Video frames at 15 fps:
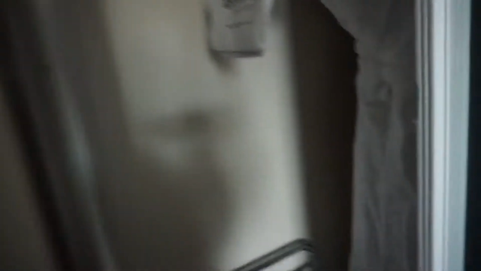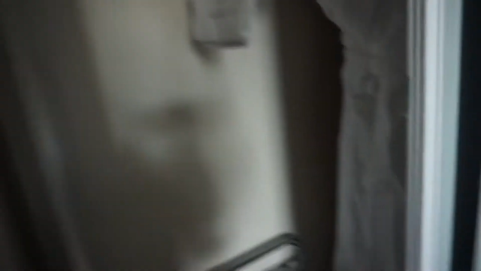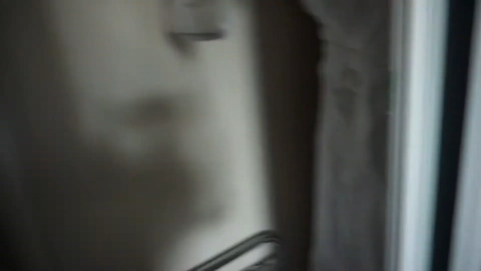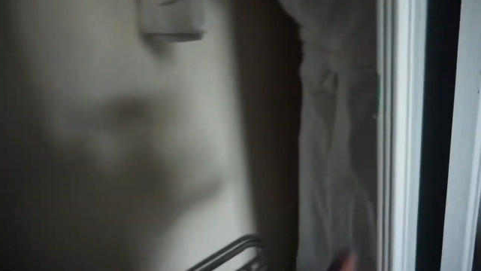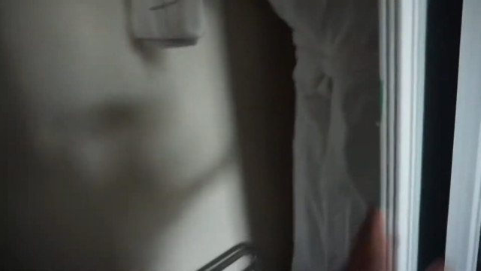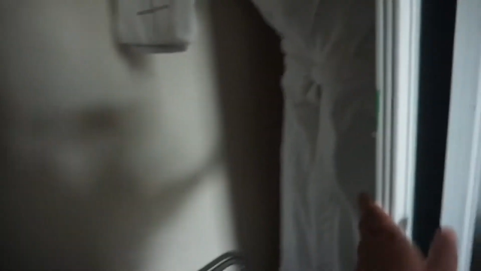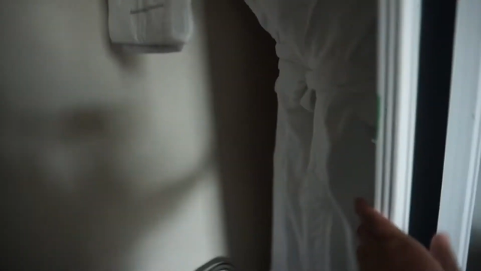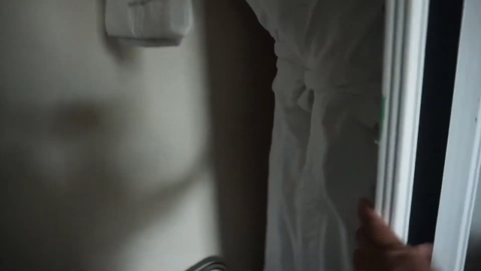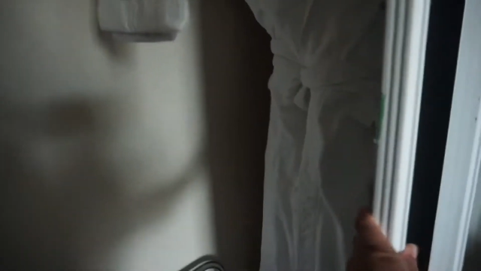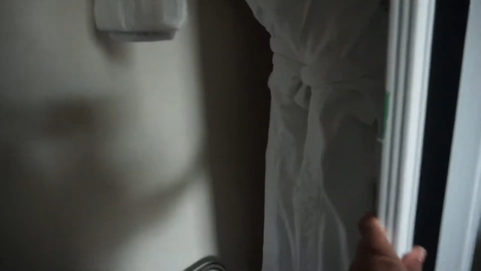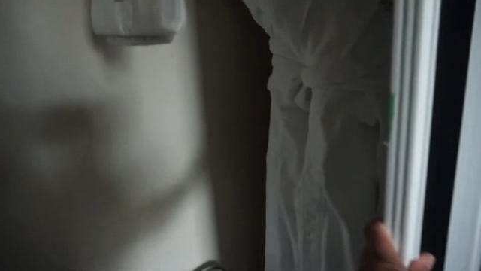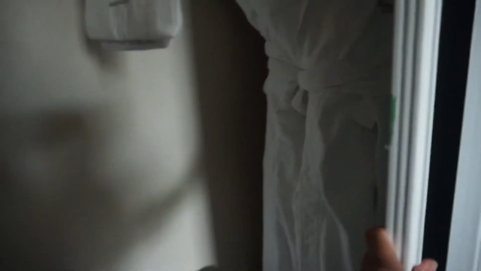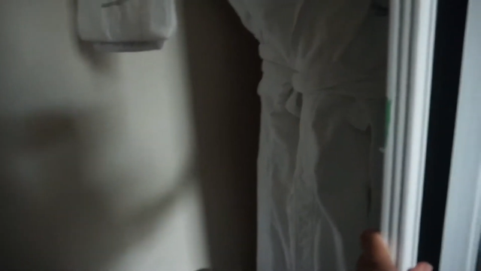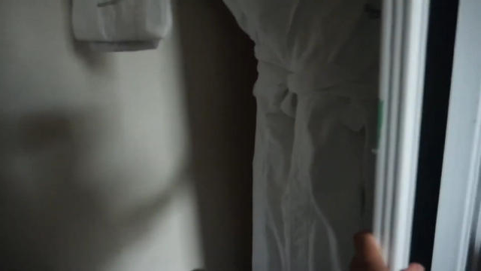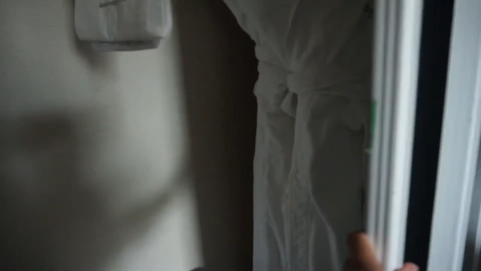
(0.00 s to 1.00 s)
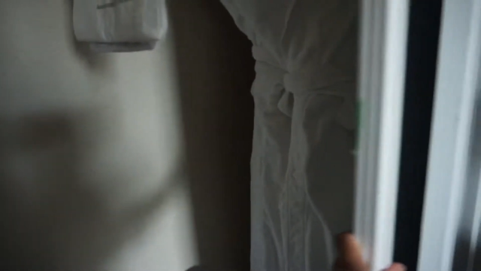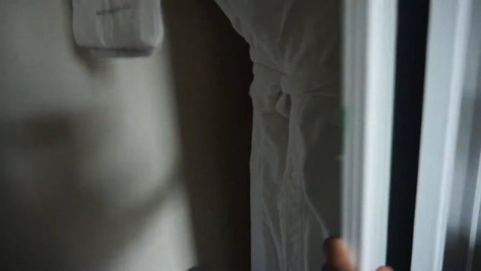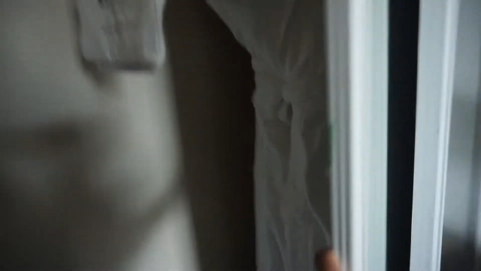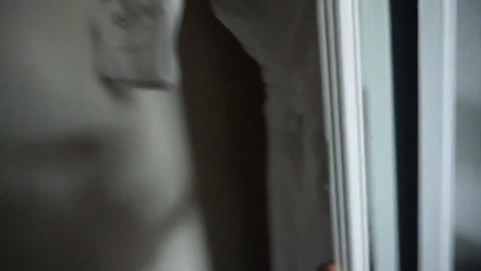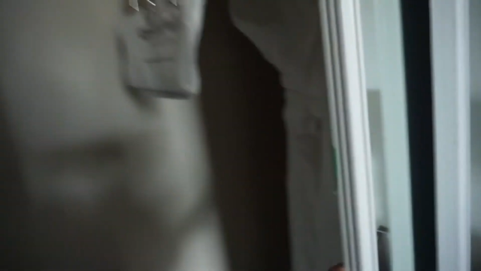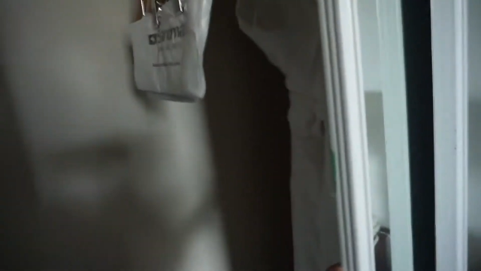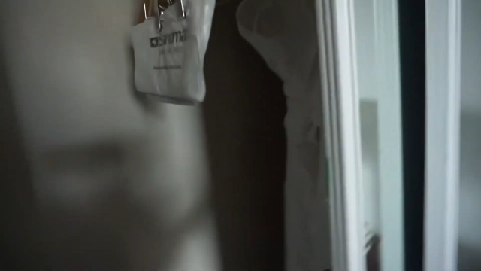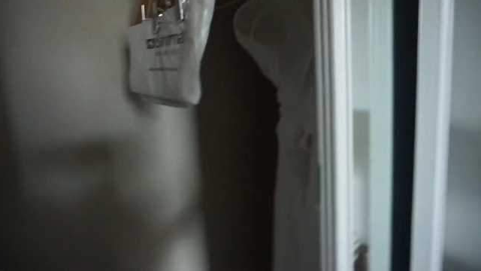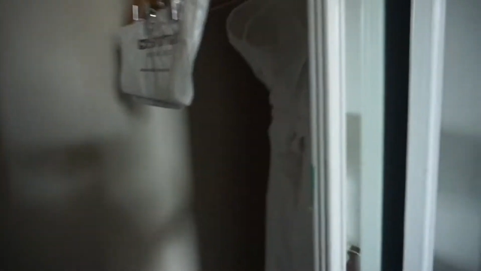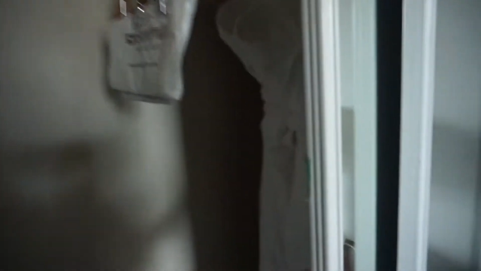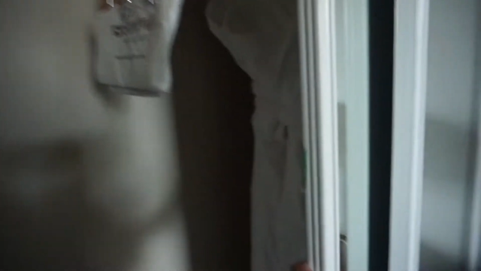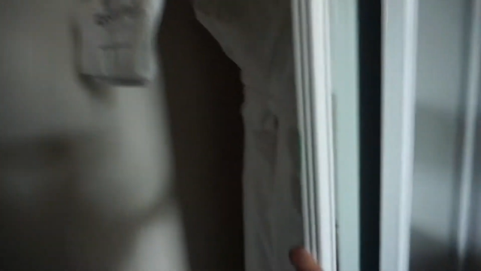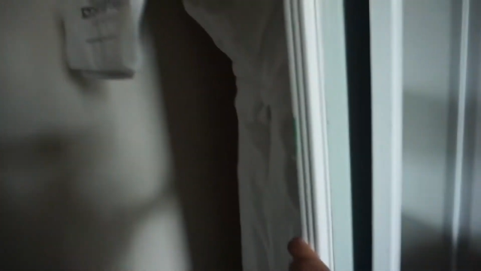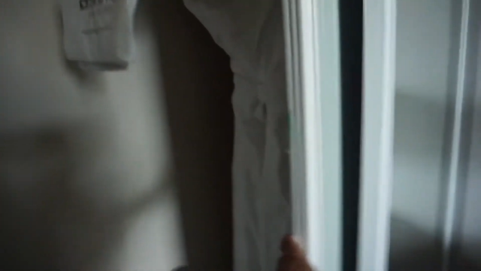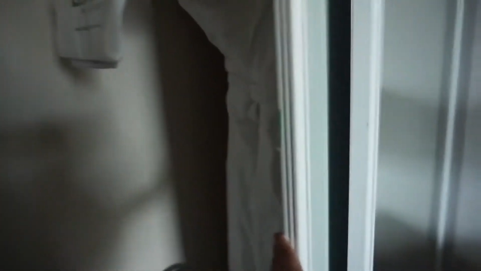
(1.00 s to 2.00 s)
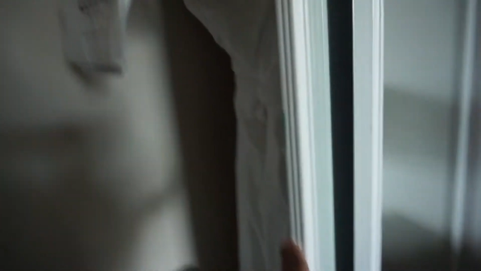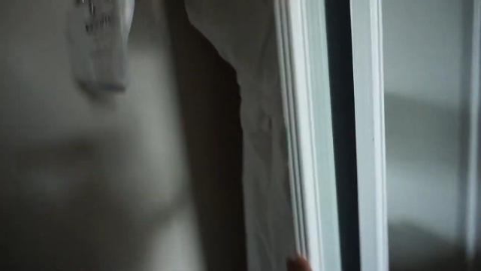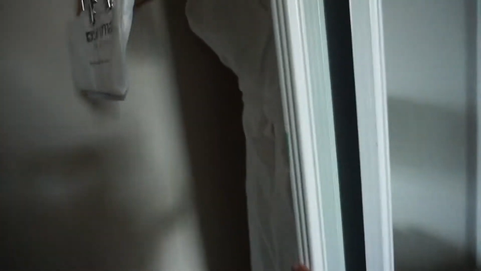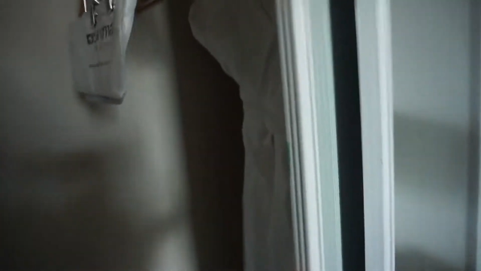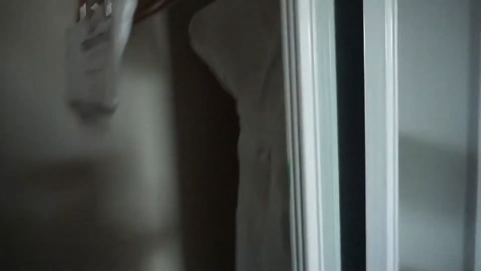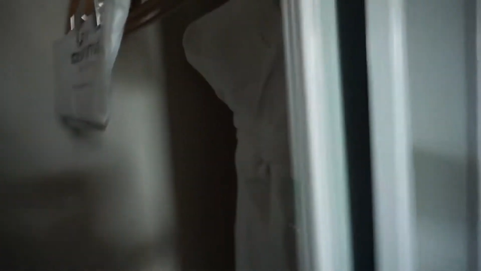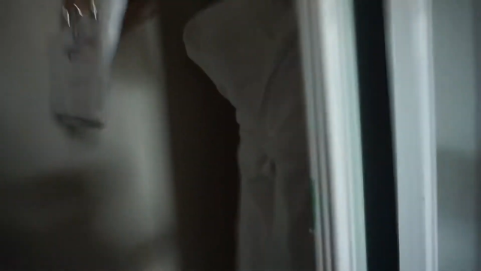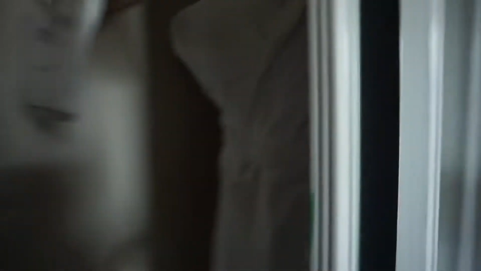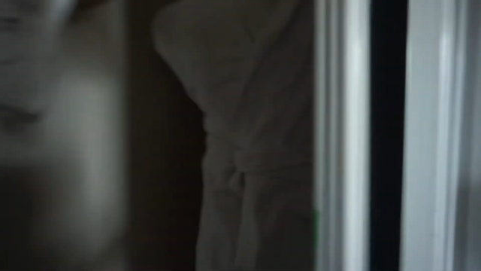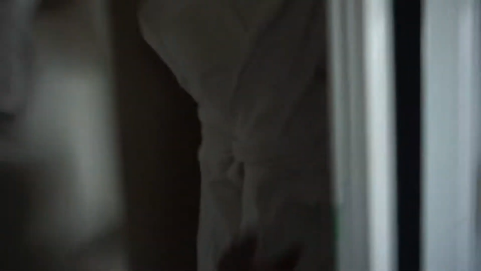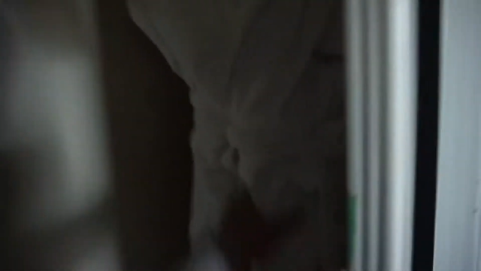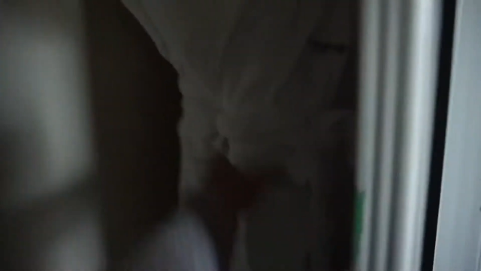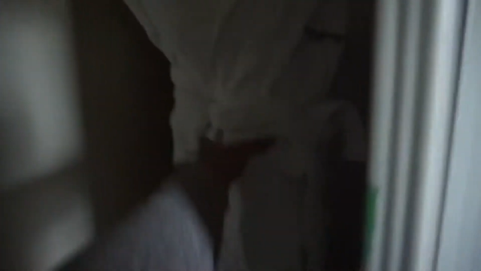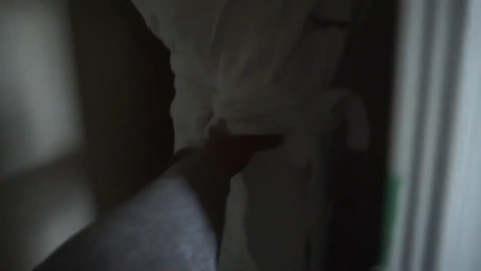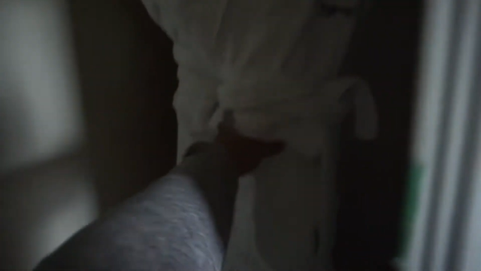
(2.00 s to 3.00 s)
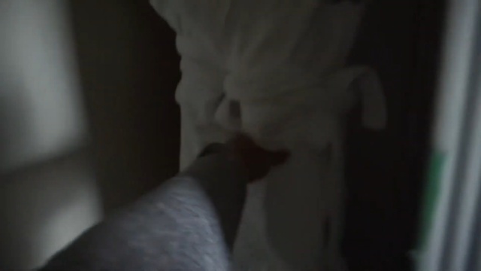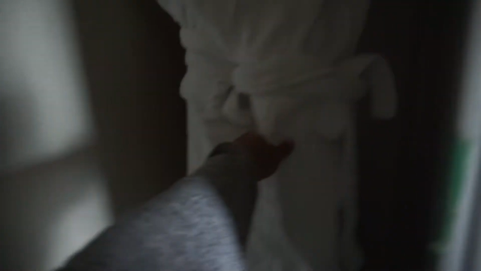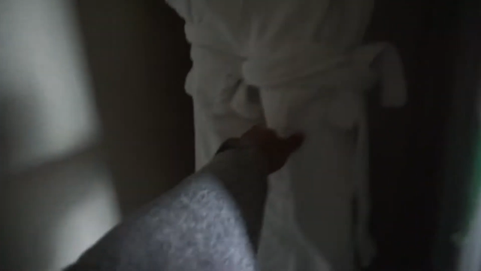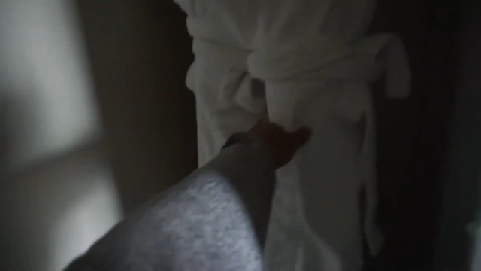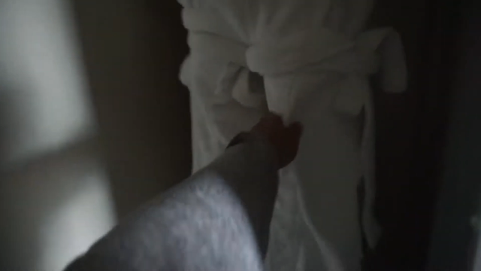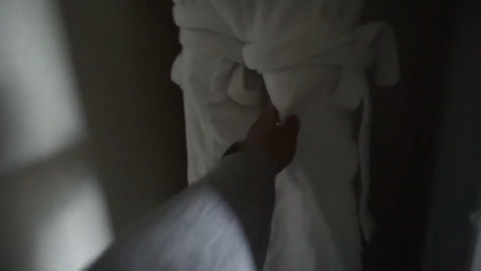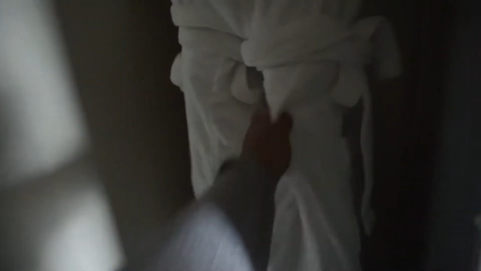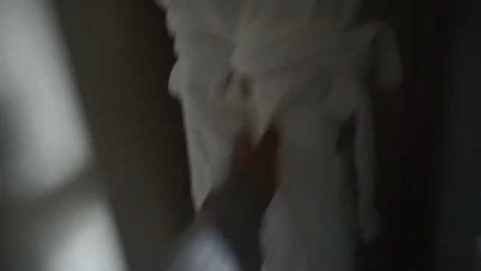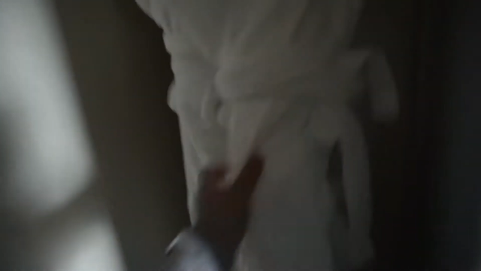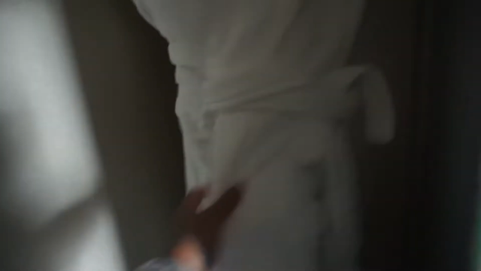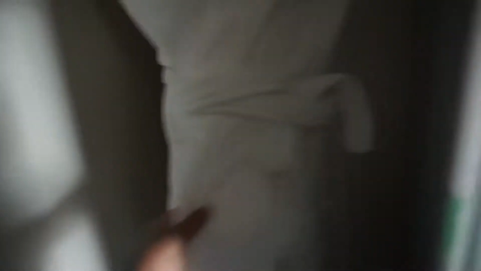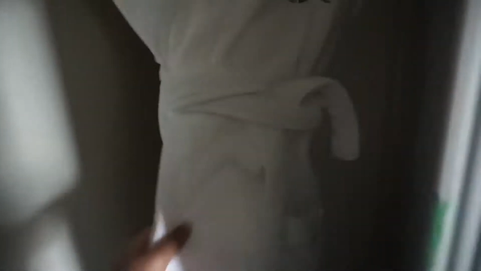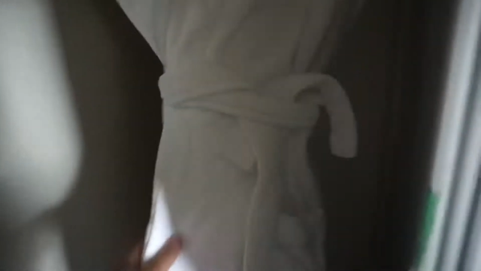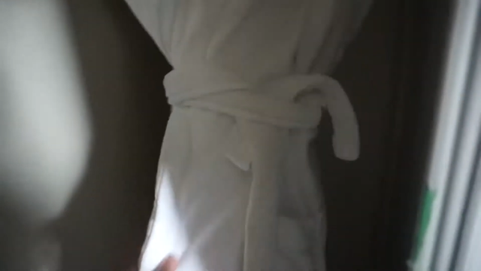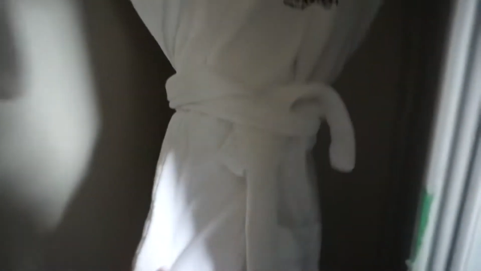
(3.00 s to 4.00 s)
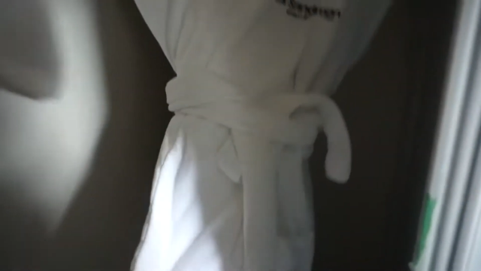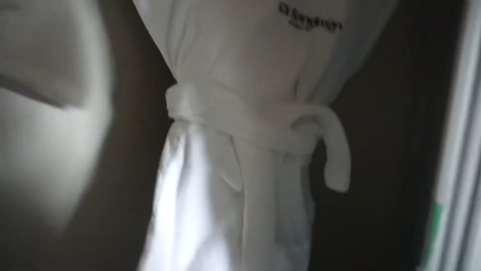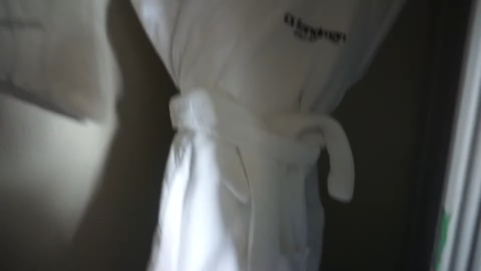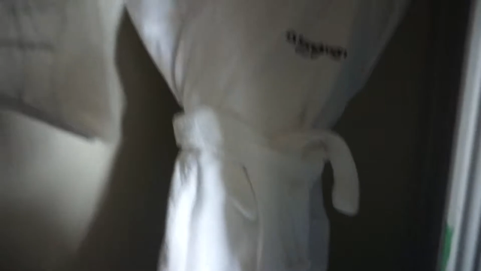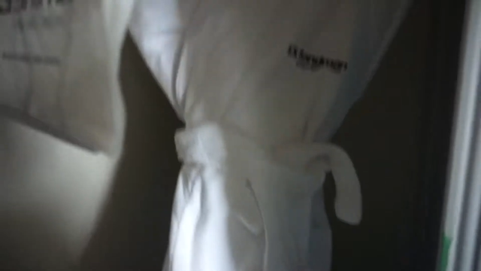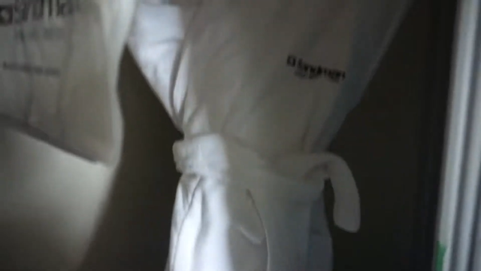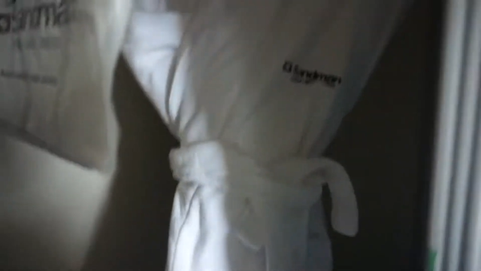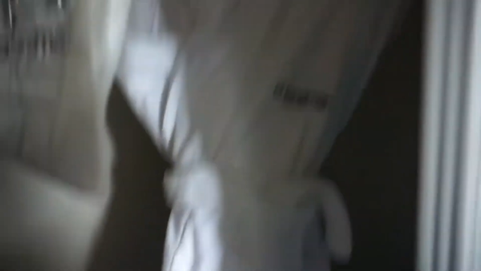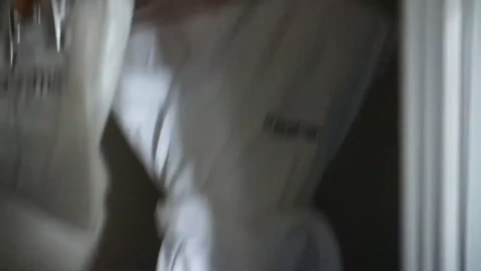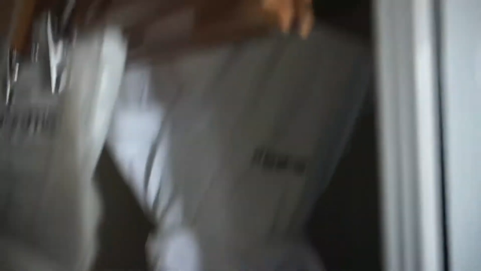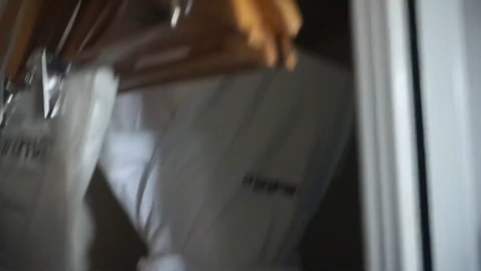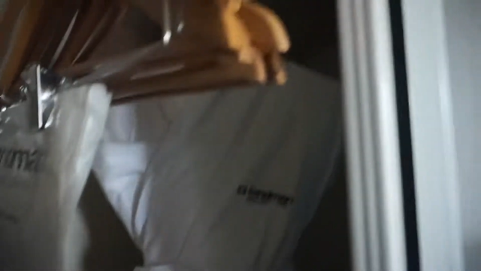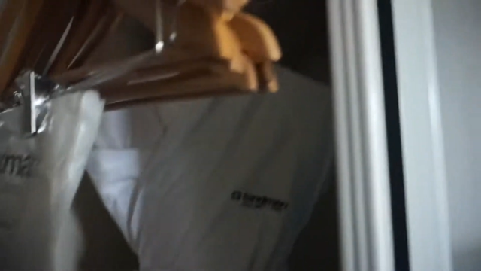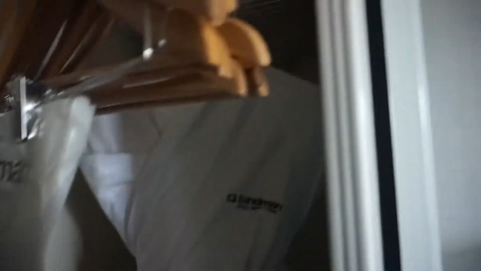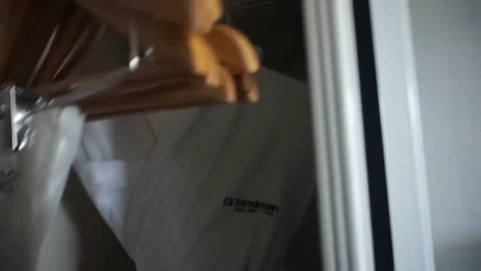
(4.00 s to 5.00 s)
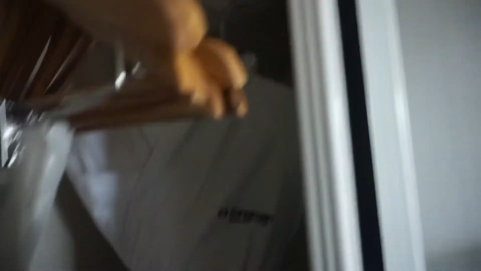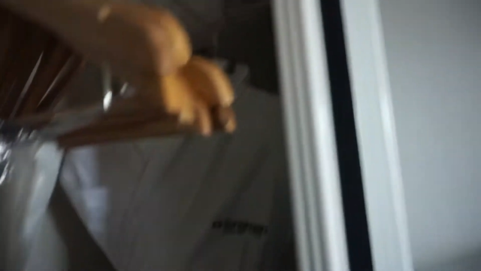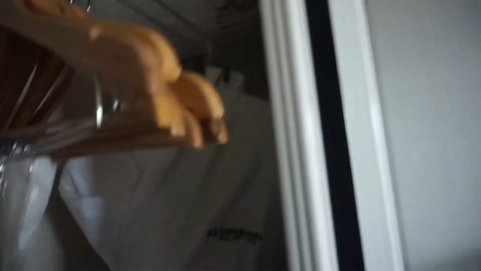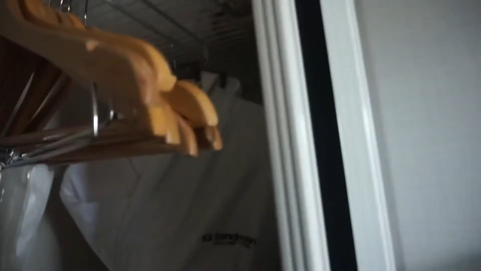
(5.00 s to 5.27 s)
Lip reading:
No face is visible, so there are no lips to read.